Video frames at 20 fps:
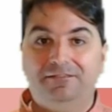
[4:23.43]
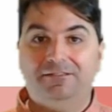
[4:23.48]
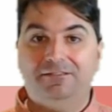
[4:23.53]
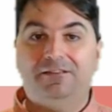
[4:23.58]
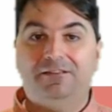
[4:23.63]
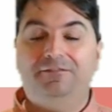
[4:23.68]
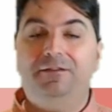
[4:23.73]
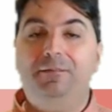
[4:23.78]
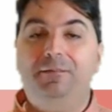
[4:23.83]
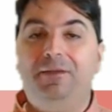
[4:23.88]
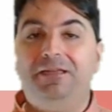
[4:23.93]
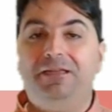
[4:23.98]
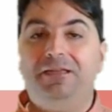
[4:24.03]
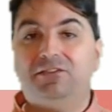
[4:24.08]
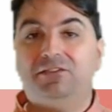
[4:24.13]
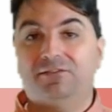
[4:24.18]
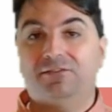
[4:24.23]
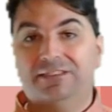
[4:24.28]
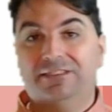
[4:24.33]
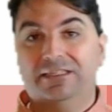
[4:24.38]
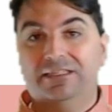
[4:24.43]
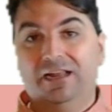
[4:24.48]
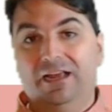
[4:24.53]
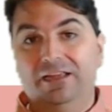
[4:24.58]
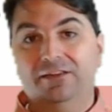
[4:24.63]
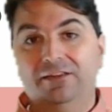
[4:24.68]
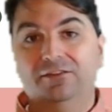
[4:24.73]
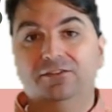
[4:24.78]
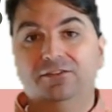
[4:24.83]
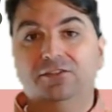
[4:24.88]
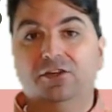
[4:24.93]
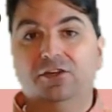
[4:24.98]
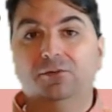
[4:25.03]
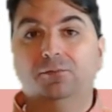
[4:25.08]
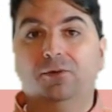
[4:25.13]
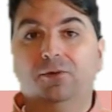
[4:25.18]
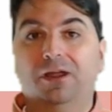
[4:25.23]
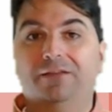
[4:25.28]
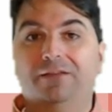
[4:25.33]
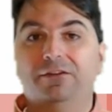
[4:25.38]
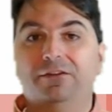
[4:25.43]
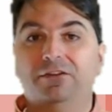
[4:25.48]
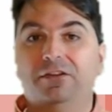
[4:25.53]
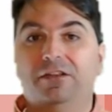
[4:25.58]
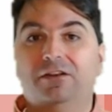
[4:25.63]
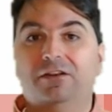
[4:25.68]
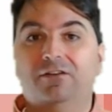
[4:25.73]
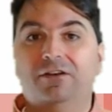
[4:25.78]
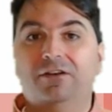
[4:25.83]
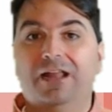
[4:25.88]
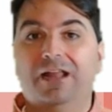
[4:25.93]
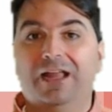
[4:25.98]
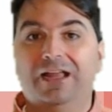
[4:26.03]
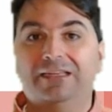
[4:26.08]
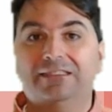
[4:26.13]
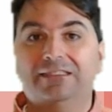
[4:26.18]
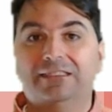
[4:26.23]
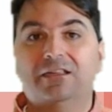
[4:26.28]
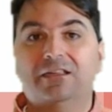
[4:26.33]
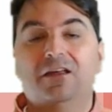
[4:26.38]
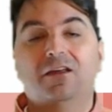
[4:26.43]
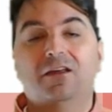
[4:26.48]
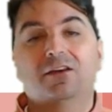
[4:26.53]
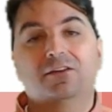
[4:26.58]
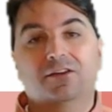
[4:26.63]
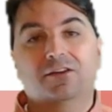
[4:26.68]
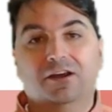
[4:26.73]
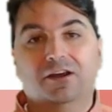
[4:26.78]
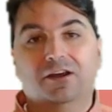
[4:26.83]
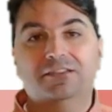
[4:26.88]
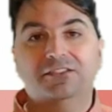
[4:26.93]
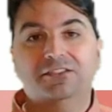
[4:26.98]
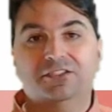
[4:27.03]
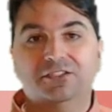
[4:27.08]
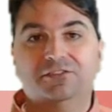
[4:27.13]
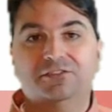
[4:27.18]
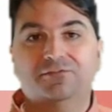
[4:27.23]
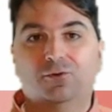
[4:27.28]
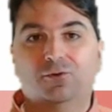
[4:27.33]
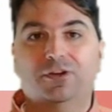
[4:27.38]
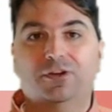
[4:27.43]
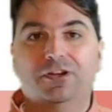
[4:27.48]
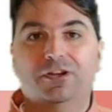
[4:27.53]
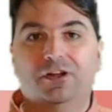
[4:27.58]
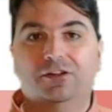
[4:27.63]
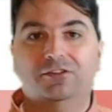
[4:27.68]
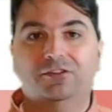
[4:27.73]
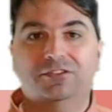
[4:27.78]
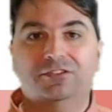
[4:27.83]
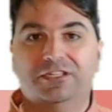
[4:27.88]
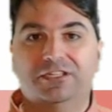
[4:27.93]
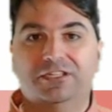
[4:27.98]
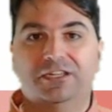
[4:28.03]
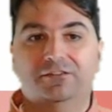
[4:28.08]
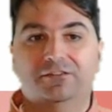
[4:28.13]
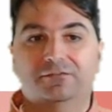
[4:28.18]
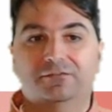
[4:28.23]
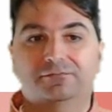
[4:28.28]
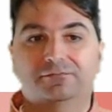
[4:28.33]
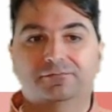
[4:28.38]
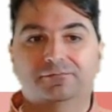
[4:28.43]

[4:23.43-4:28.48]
The VPN service that I use, called Private Internet Access, costs just $40 a year.